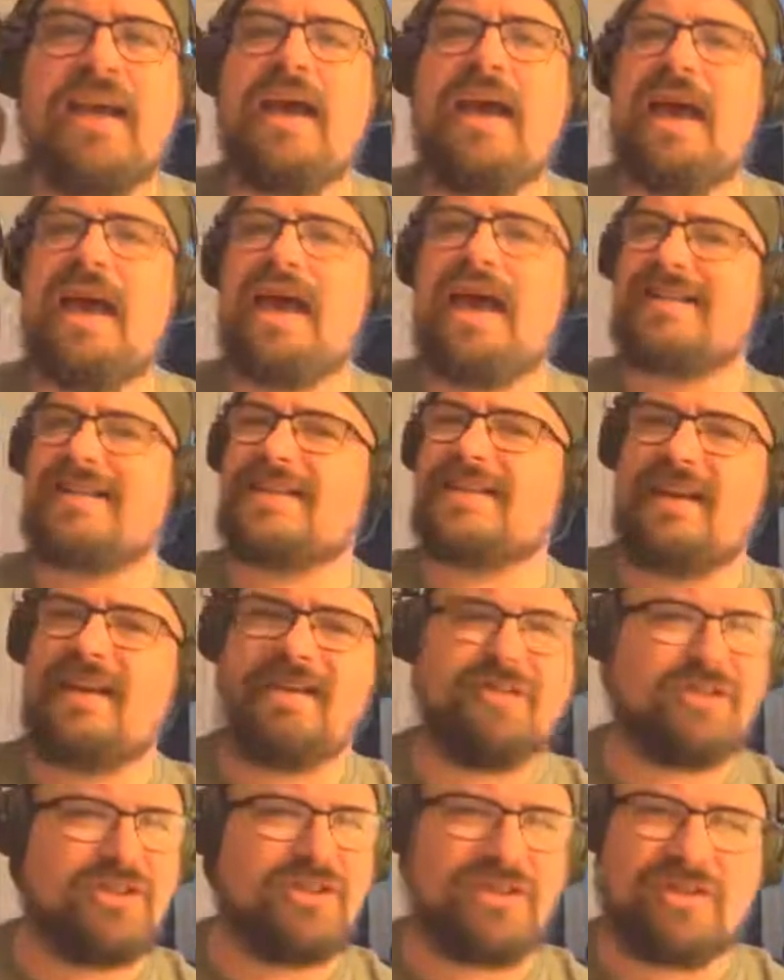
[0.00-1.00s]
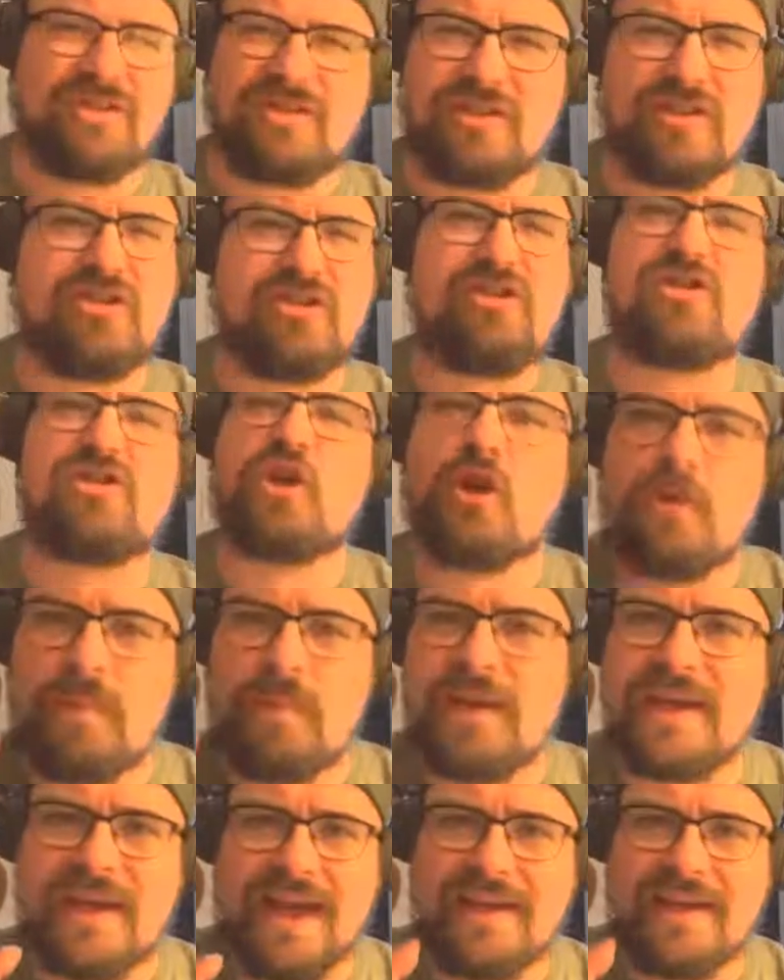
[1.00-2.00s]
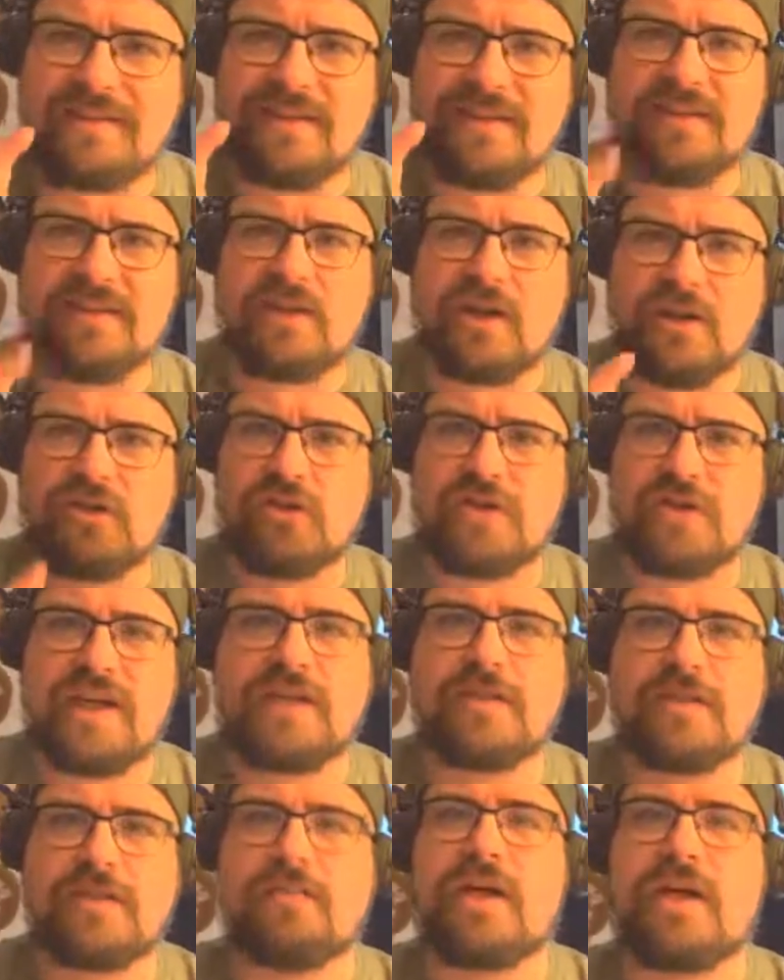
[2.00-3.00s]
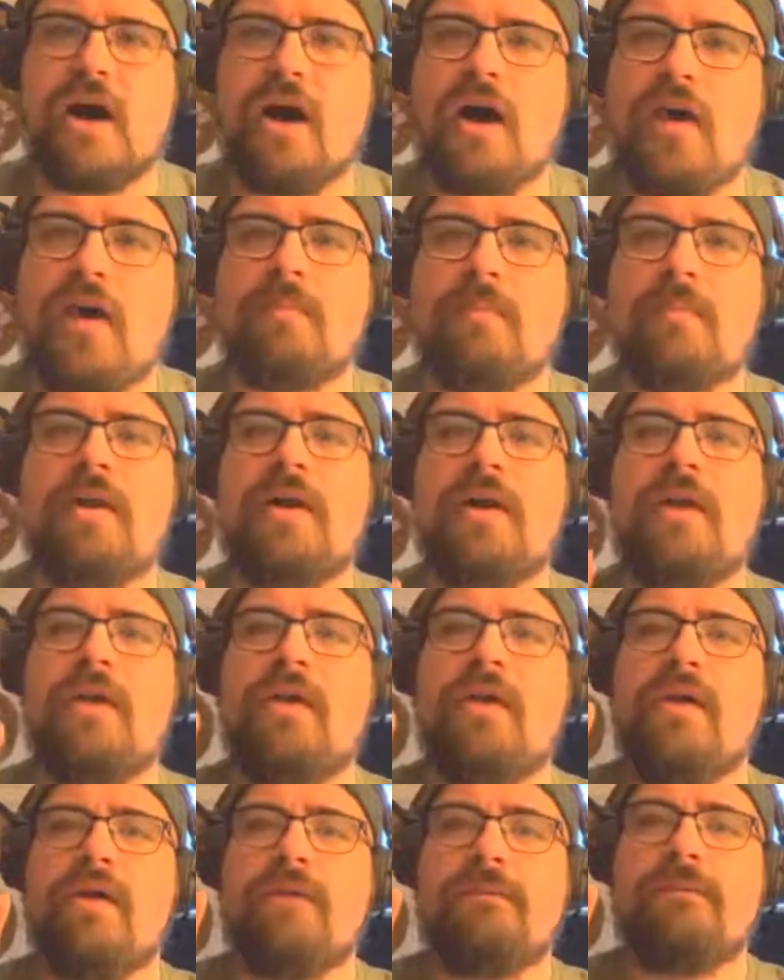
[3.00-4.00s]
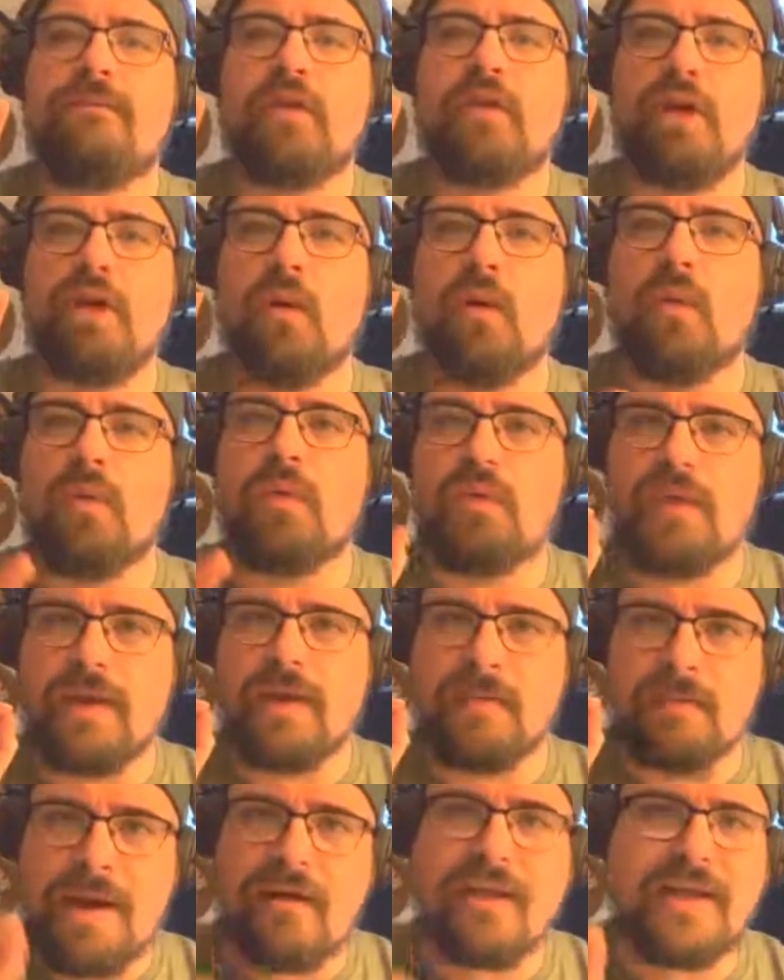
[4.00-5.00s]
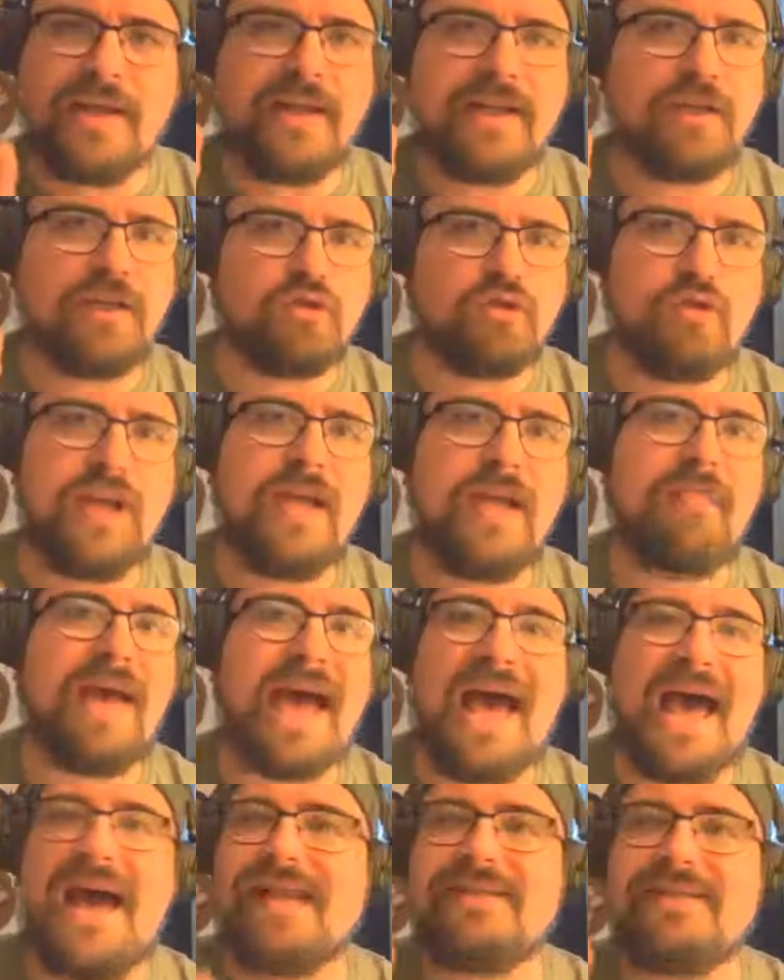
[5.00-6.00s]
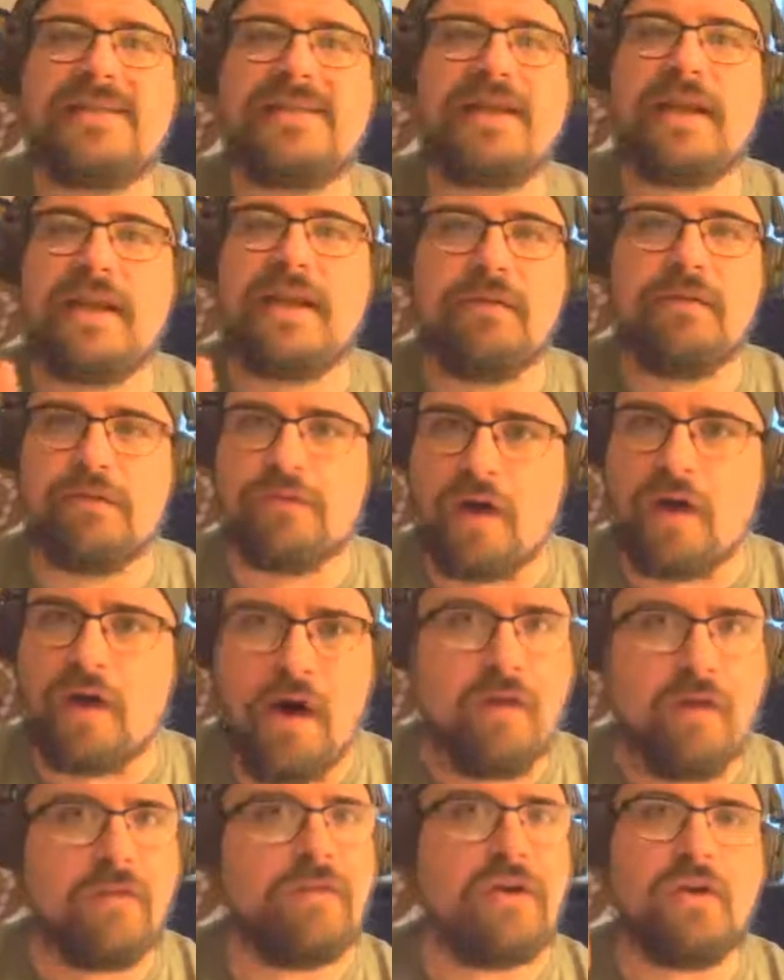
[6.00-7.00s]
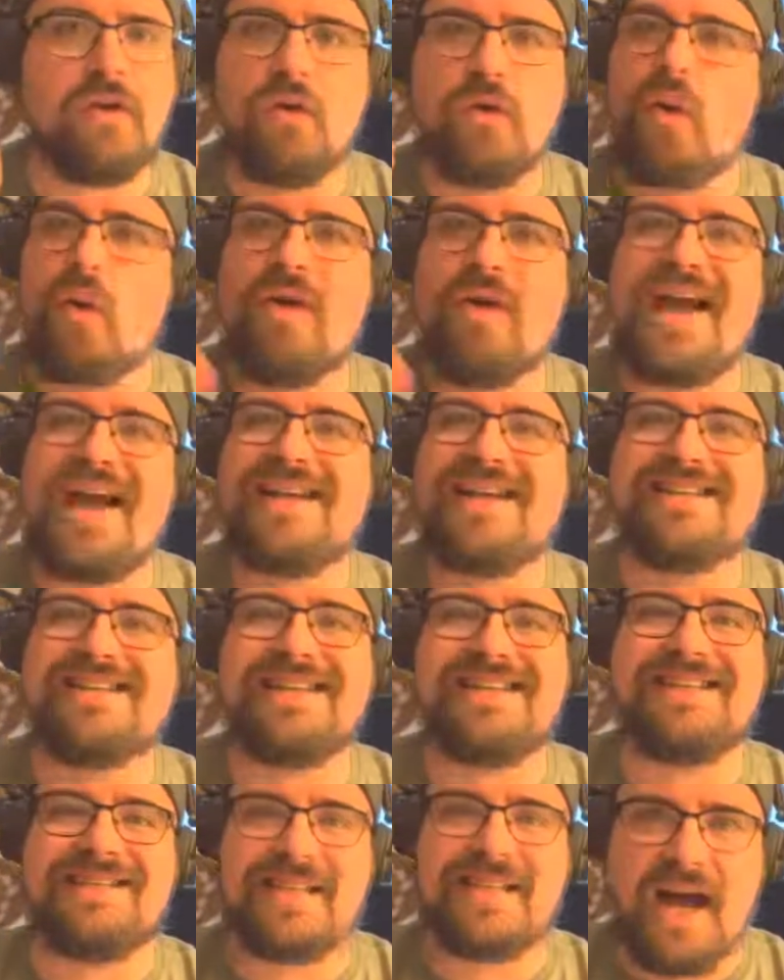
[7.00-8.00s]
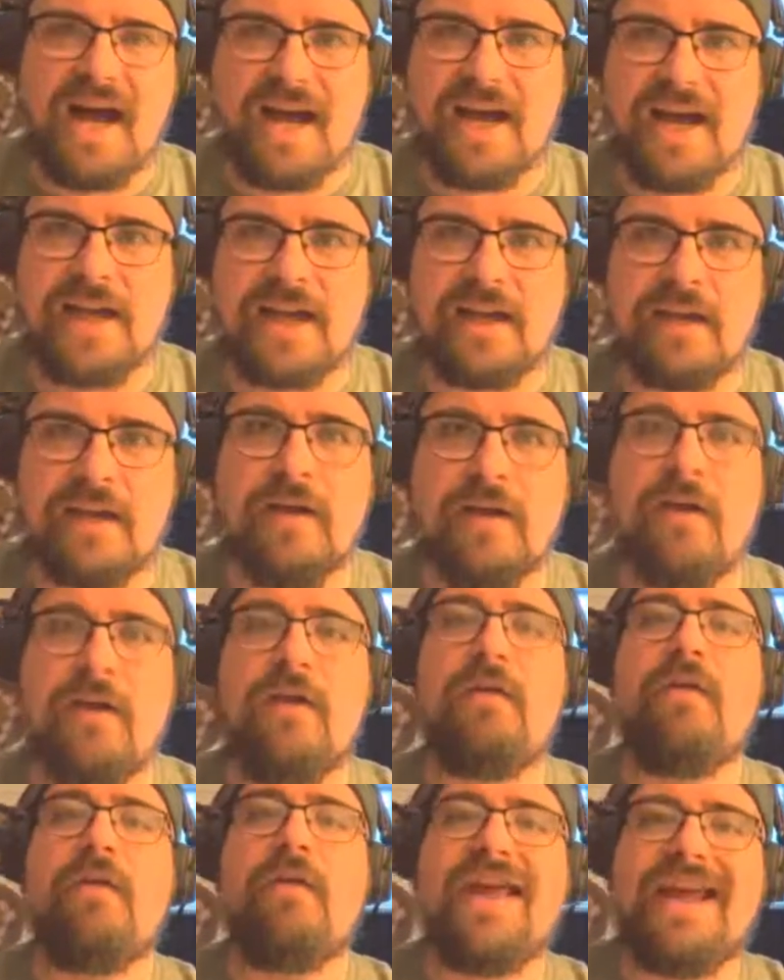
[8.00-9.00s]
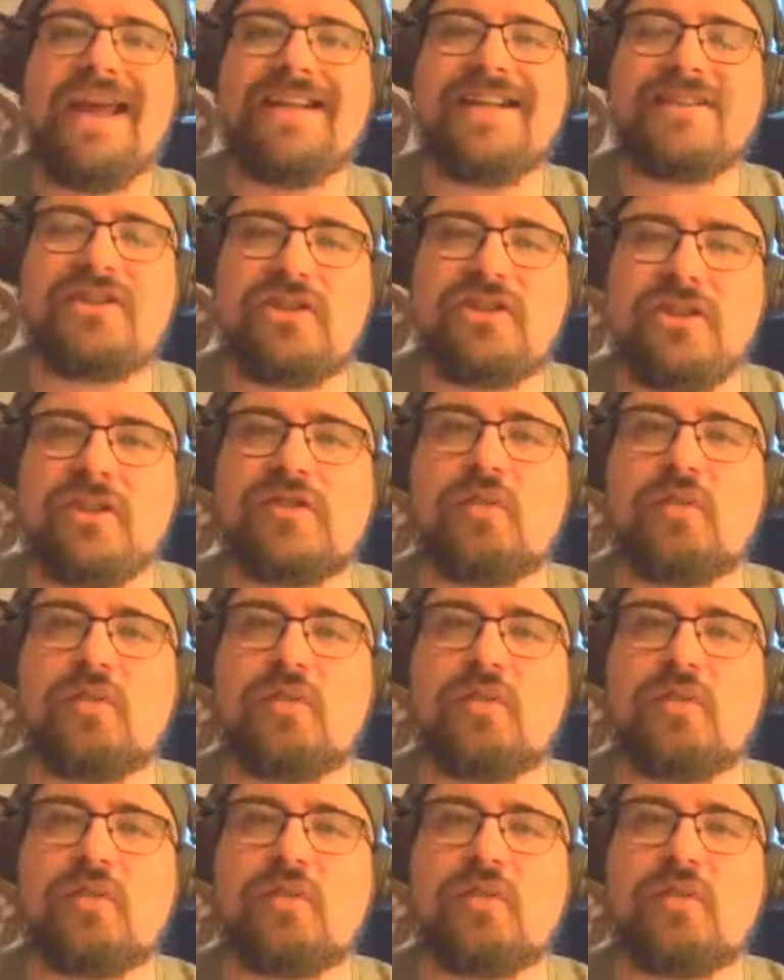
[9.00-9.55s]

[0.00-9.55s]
and as just disturbing as this country has become, the American dream hasn't evolved nor has it died. It's just